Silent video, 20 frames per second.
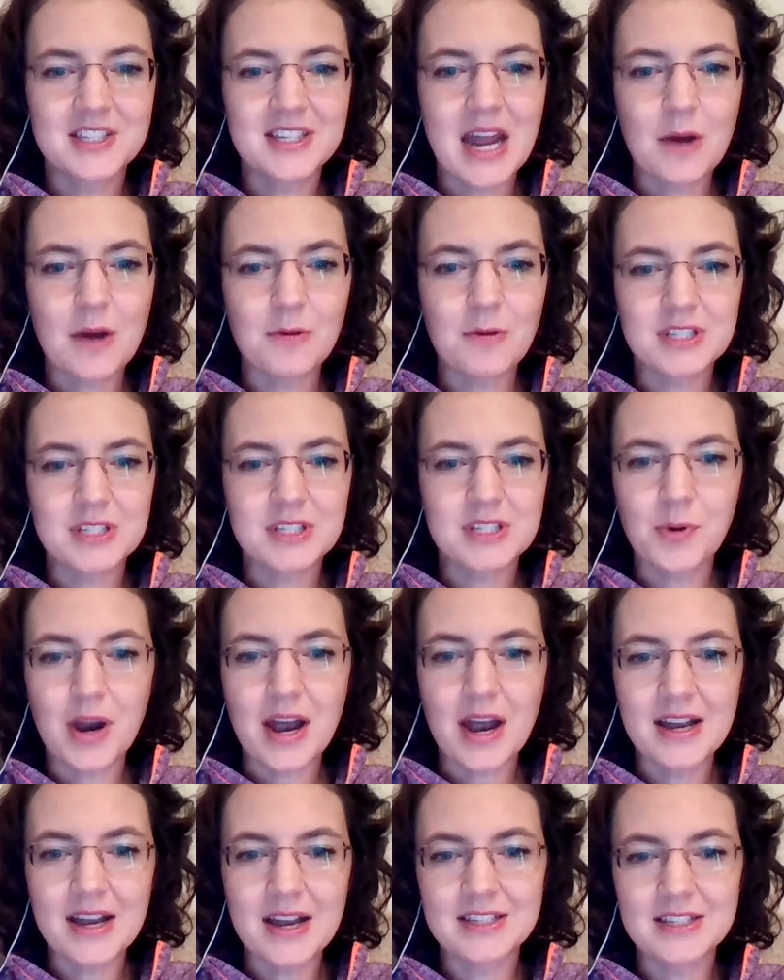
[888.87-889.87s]
I was
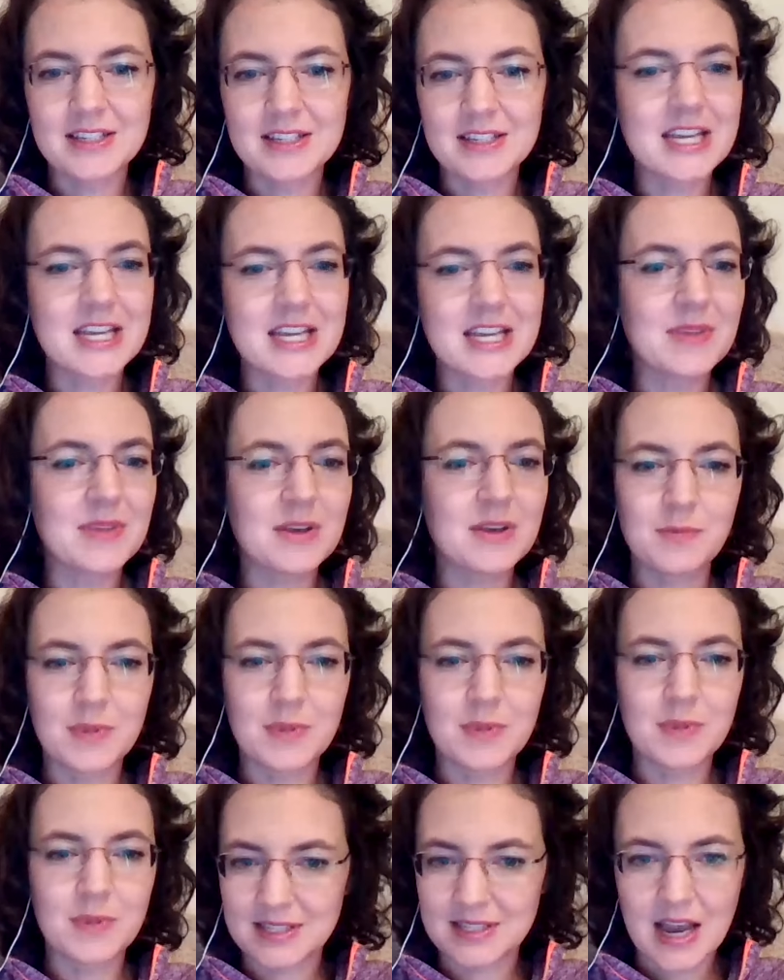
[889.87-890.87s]
surprised, same thing we've
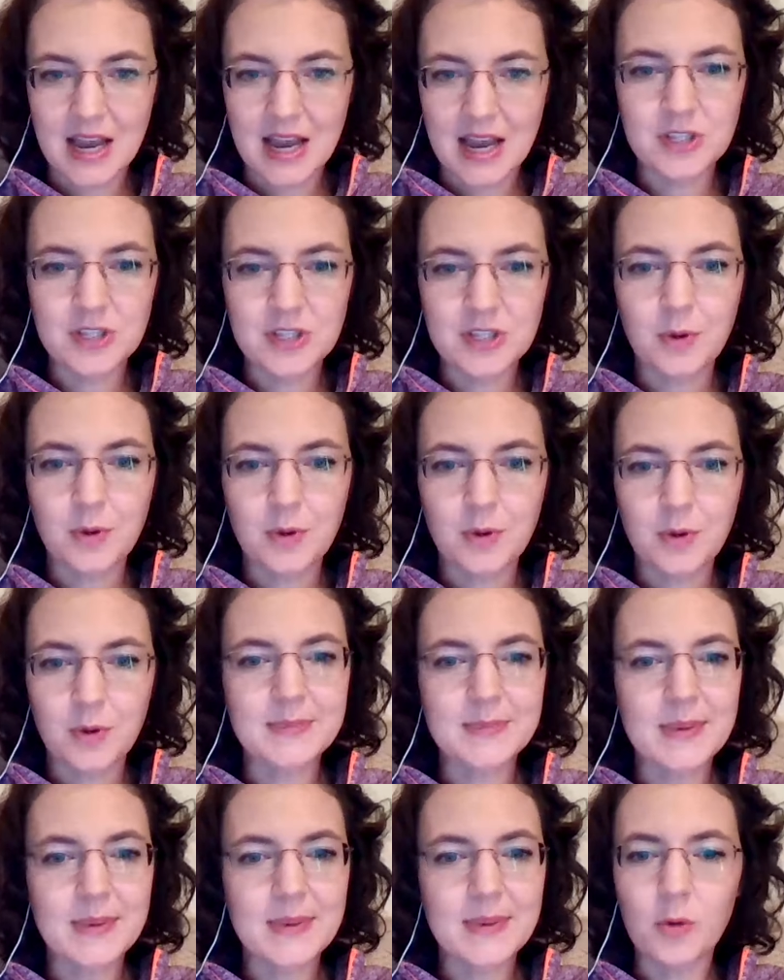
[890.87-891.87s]
been saying, I was
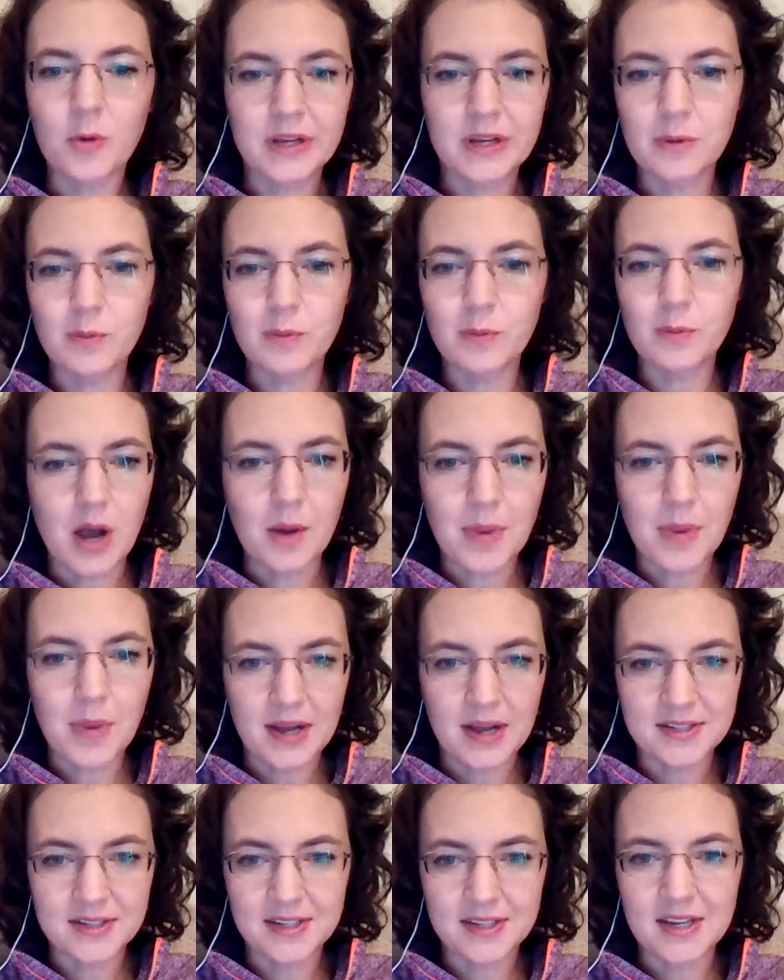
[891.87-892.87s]
surprised by how quickly we all
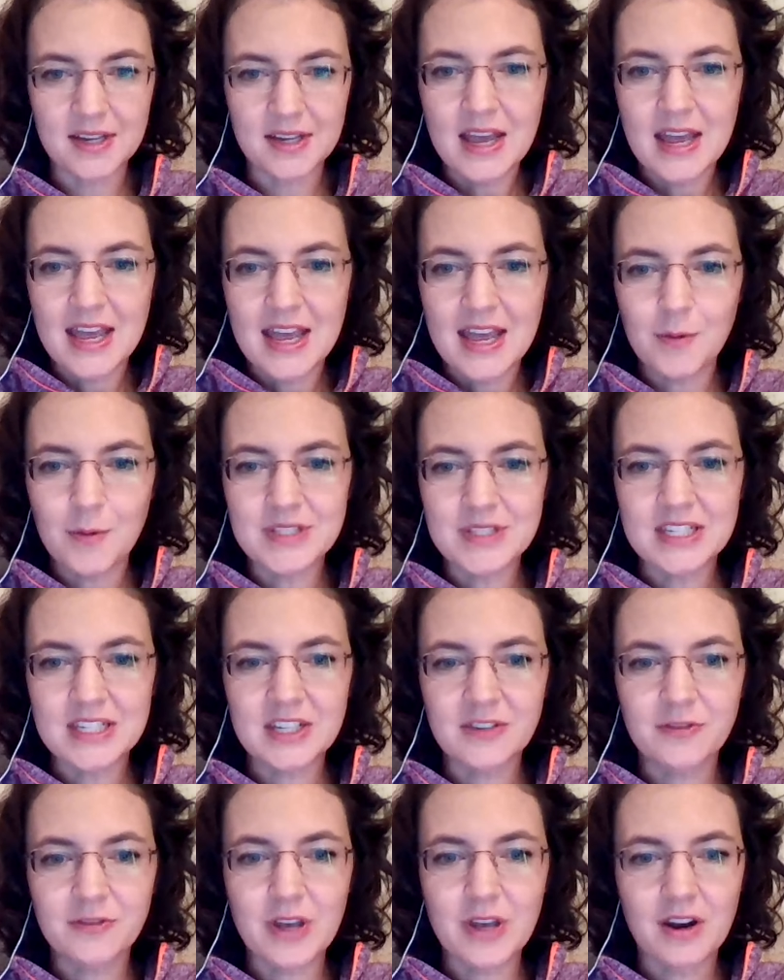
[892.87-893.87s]
bonded. It was as
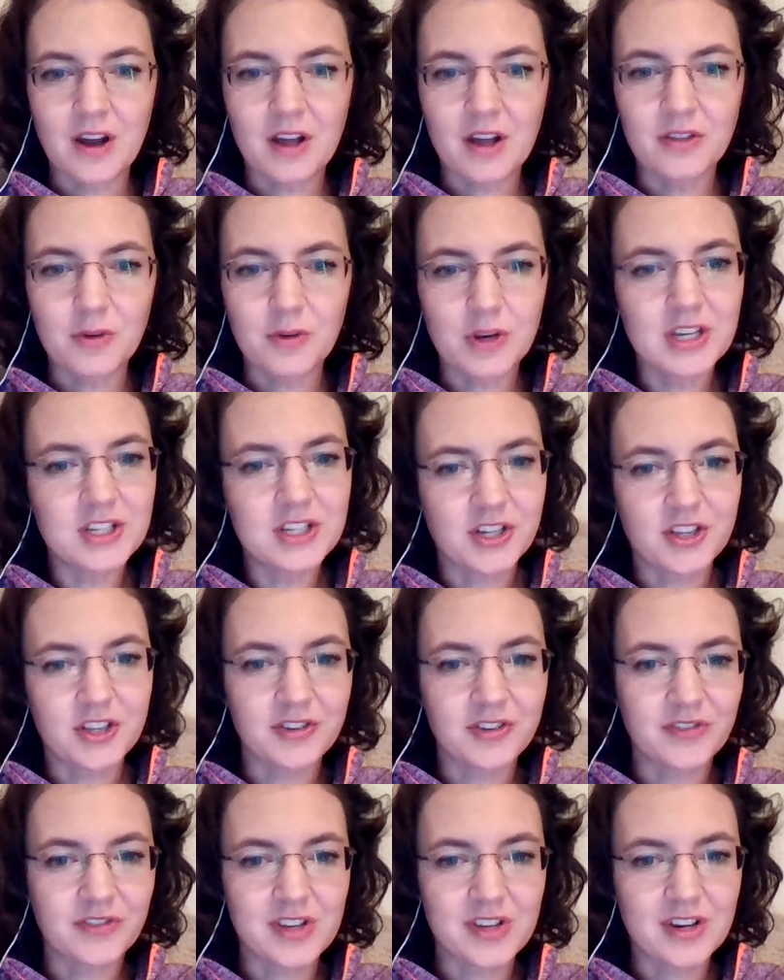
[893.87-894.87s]
if we had all known each other
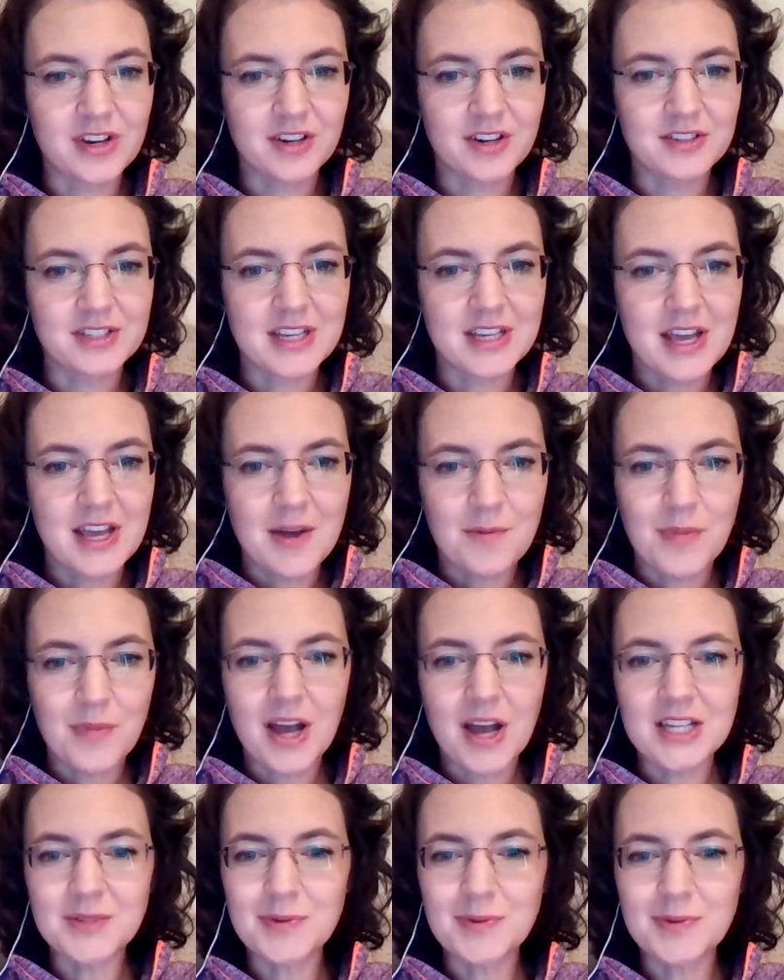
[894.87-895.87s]
for years. My
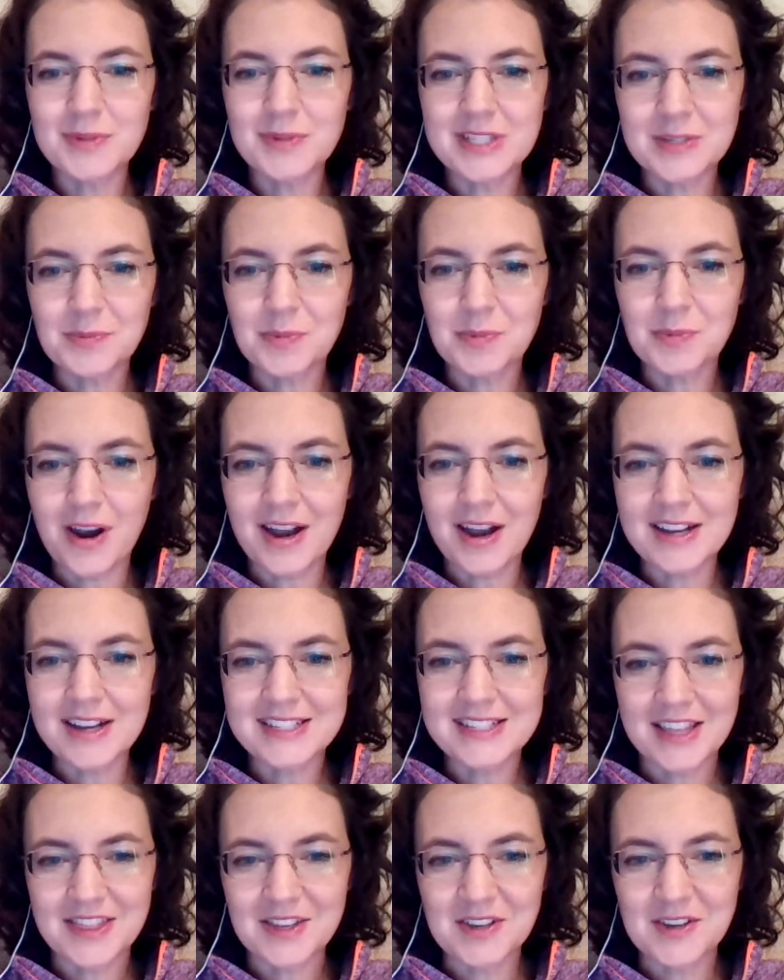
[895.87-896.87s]
husband was surprised
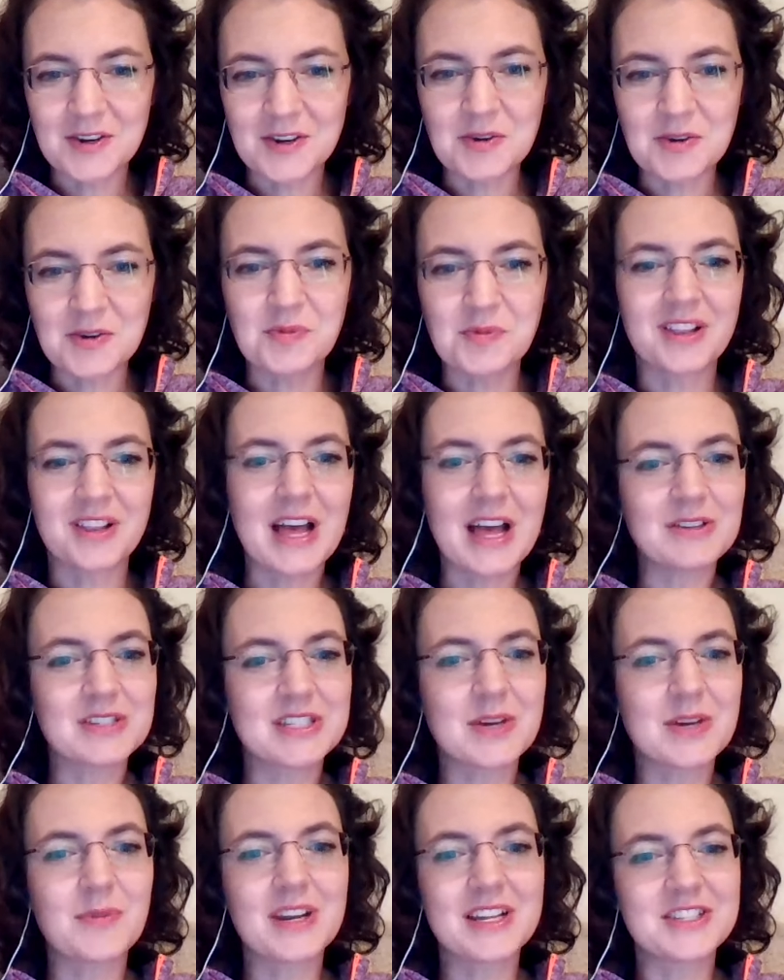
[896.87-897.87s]
that the group would allow
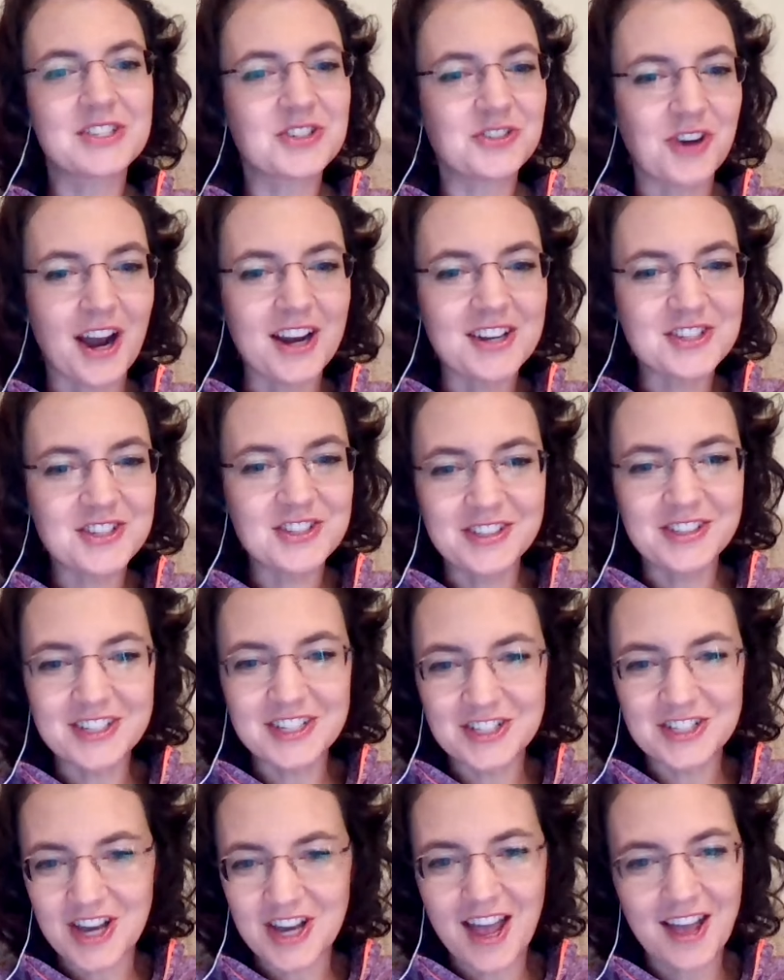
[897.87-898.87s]
someone as directionally
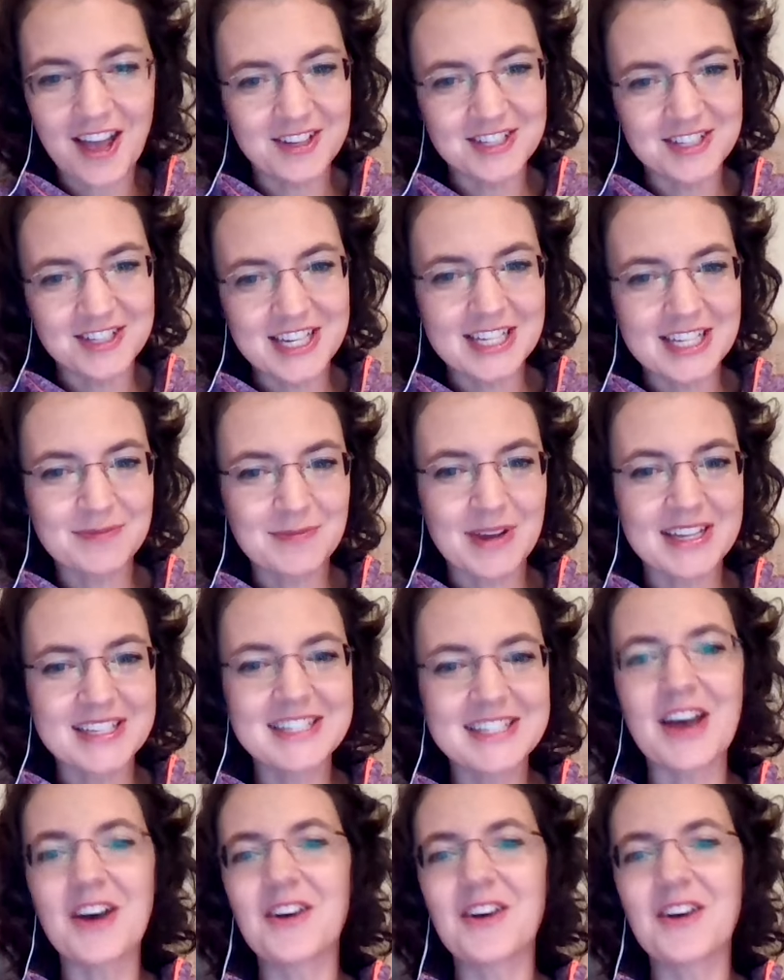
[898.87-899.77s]
challenged as myself